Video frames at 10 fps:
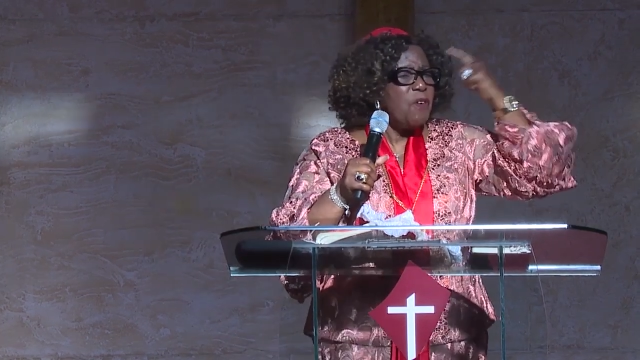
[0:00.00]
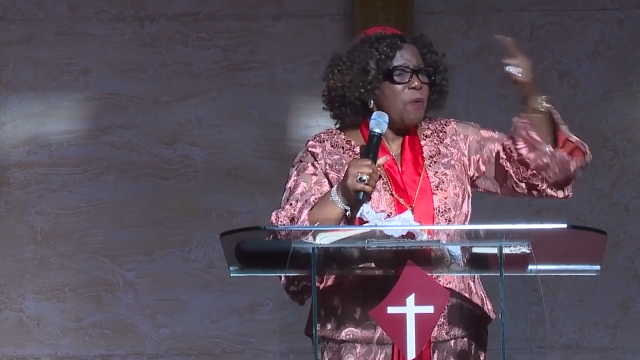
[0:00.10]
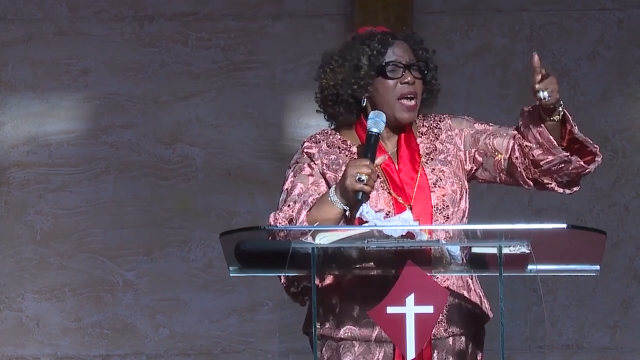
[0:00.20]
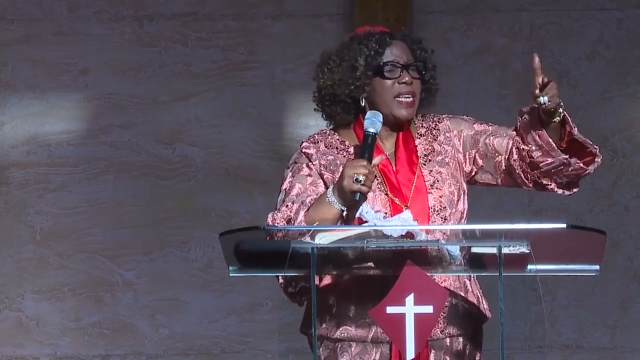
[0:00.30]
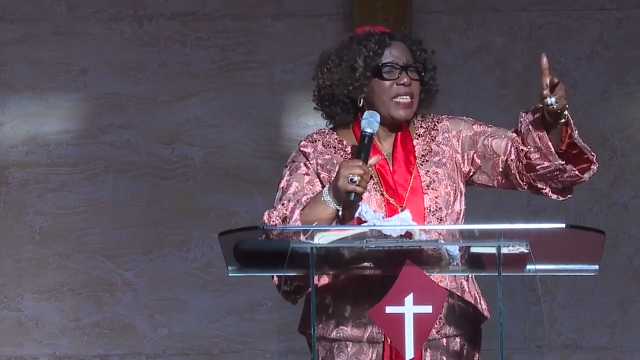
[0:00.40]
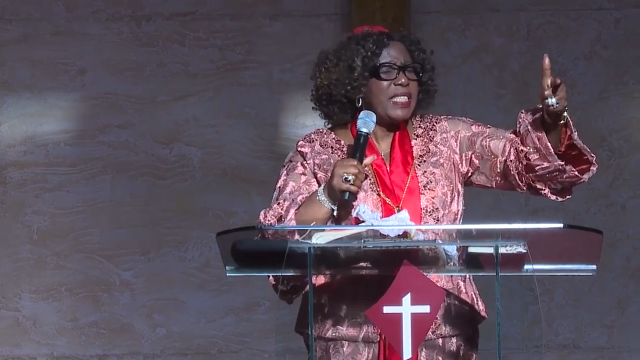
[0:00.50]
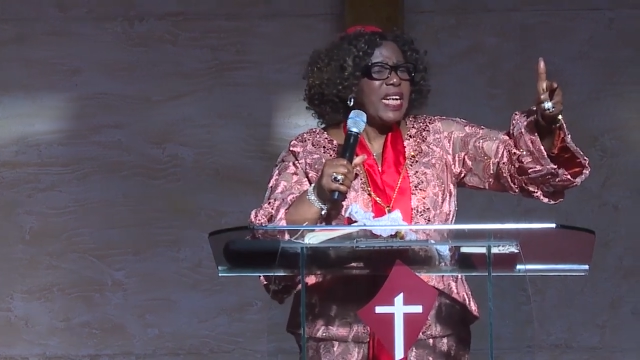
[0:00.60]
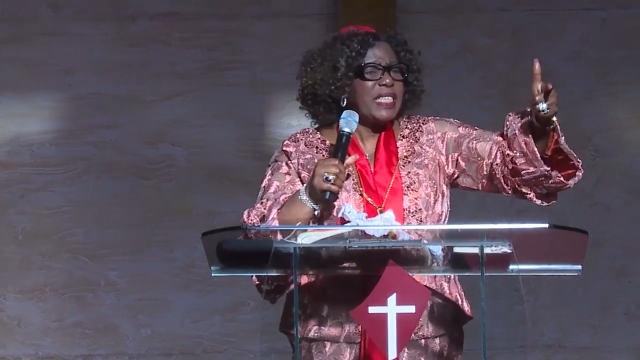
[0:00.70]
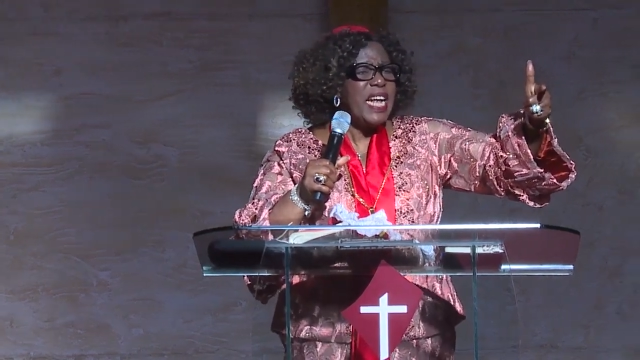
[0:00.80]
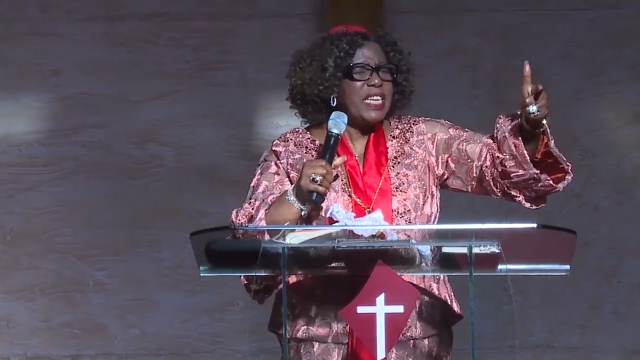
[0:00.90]
The one that
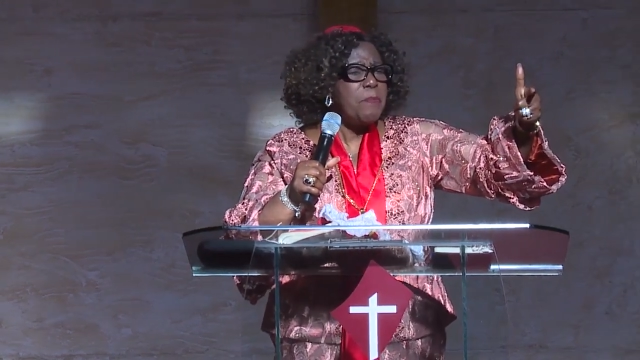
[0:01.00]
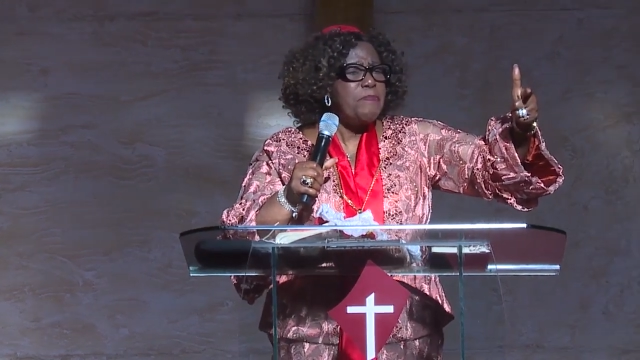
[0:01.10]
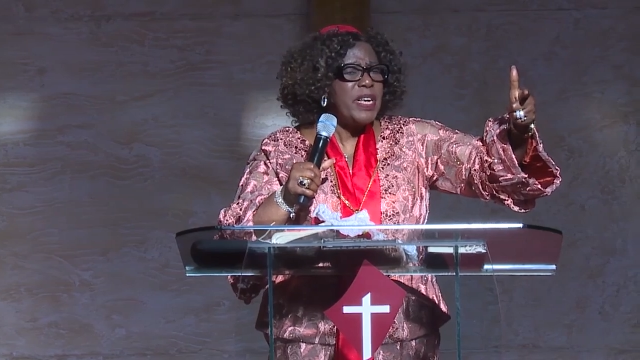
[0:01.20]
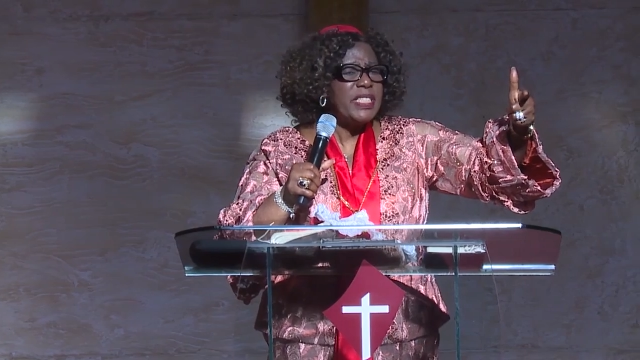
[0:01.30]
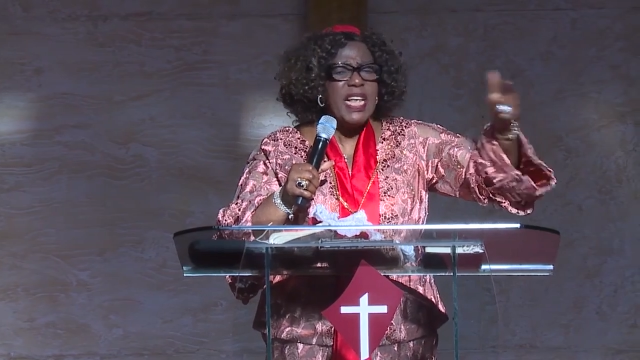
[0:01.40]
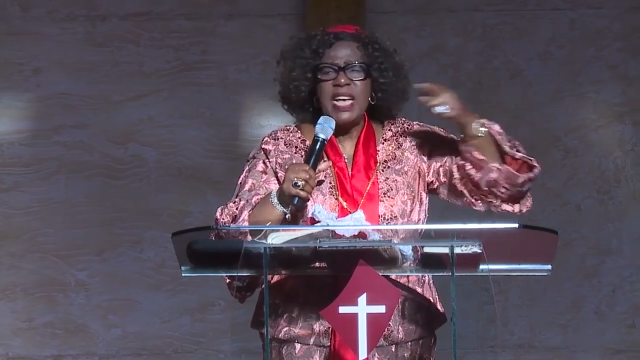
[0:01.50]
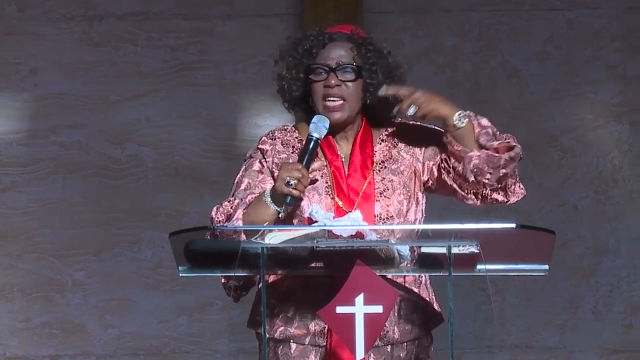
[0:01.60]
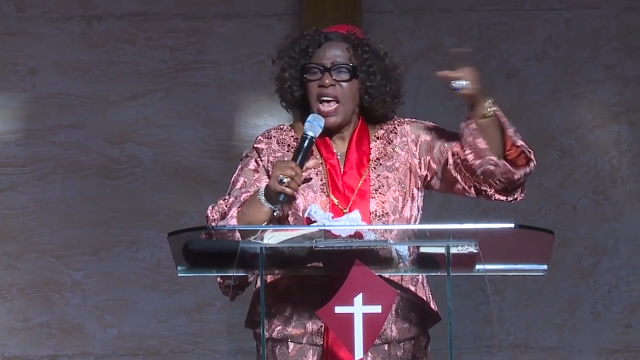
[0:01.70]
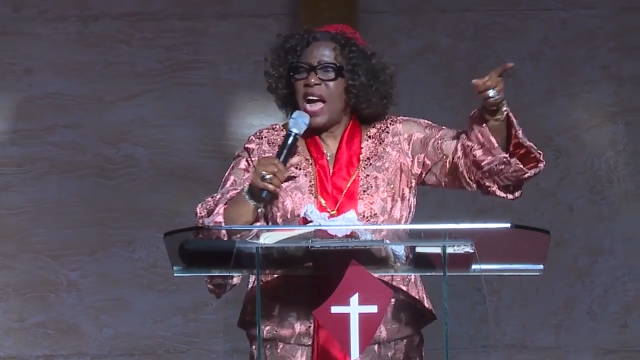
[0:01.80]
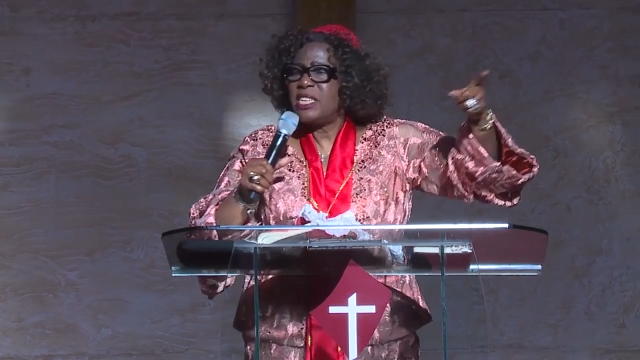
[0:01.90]
started the
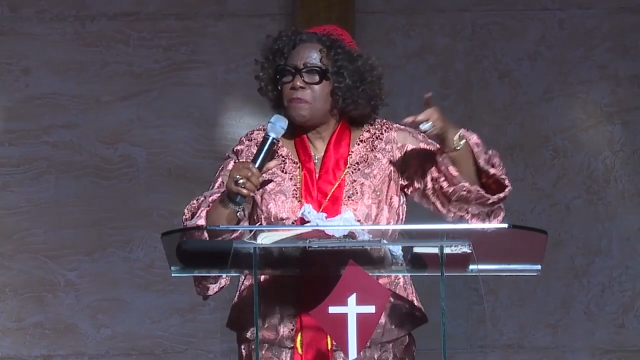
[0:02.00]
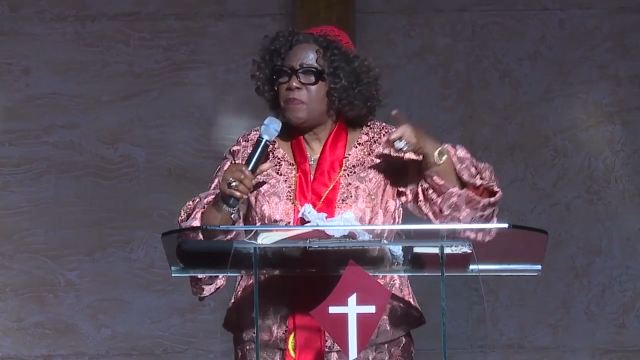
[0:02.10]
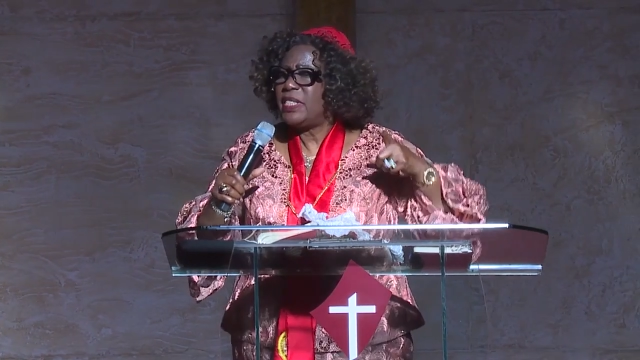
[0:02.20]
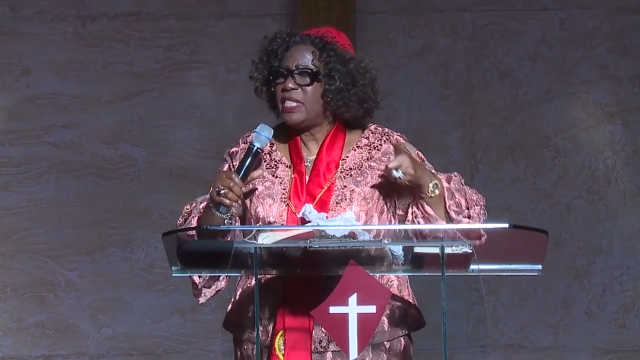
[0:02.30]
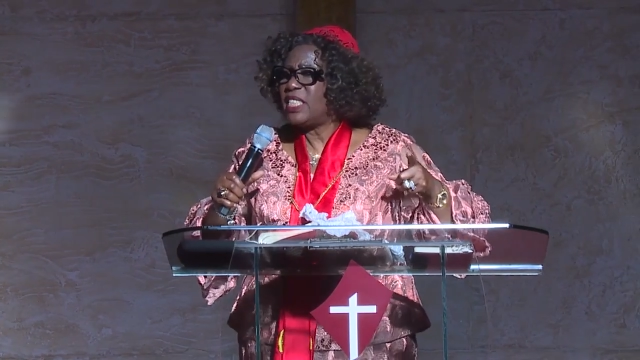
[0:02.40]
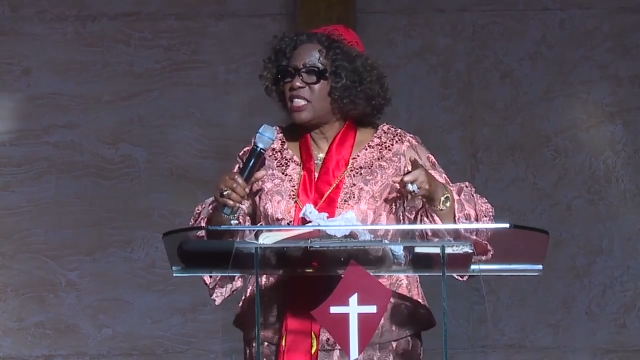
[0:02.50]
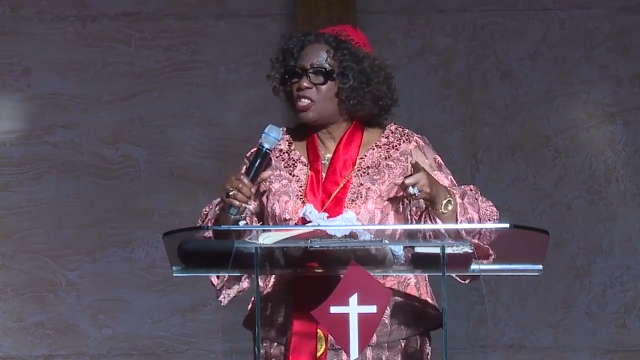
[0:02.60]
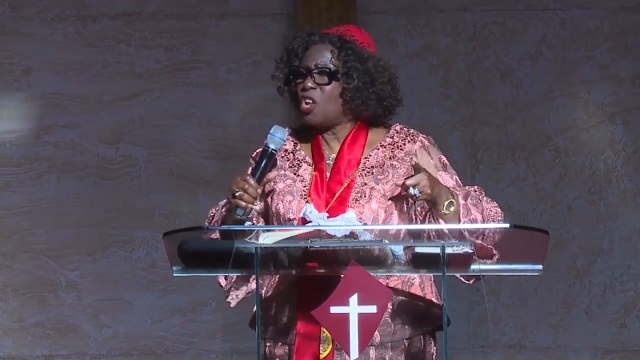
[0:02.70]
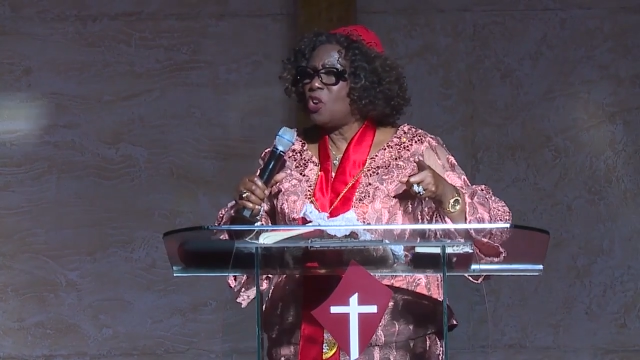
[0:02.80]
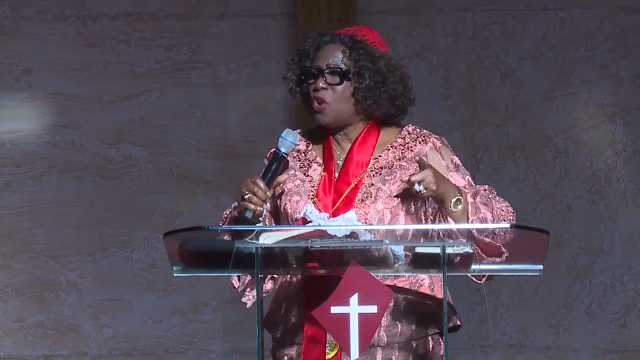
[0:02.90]
business and the
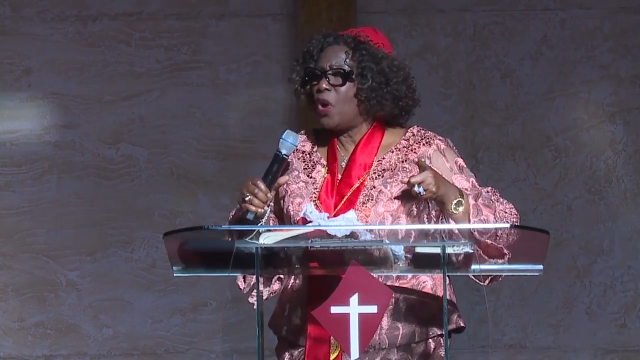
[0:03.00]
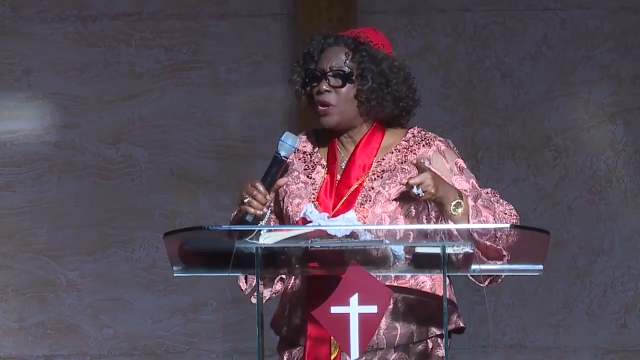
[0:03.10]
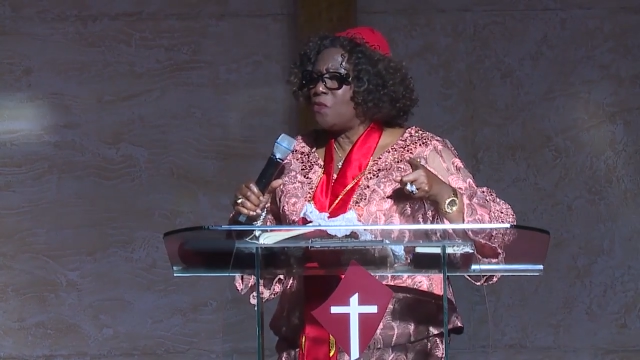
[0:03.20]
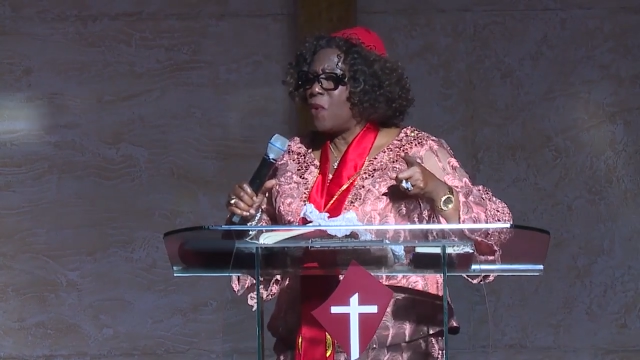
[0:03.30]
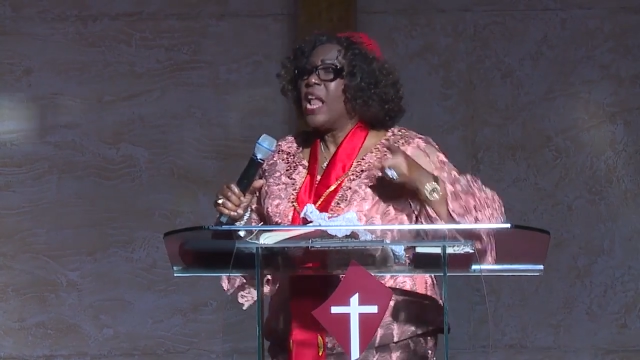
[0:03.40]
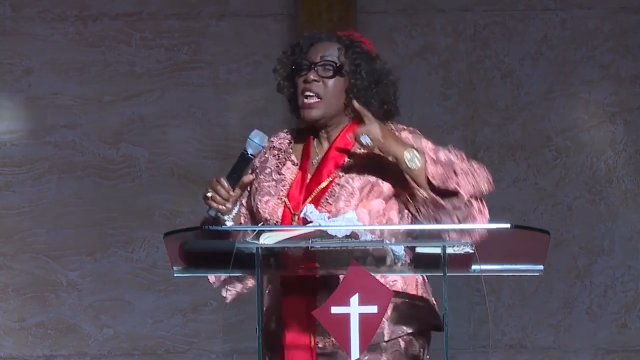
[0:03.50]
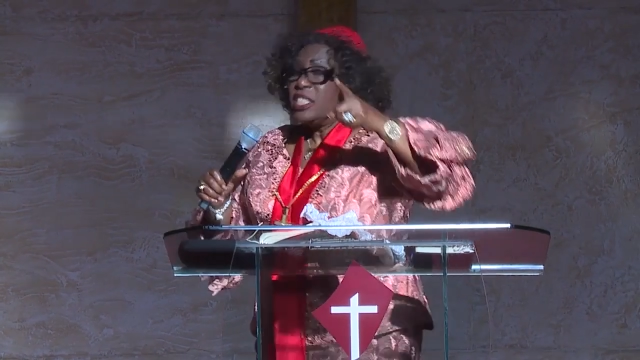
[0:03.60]
business is not going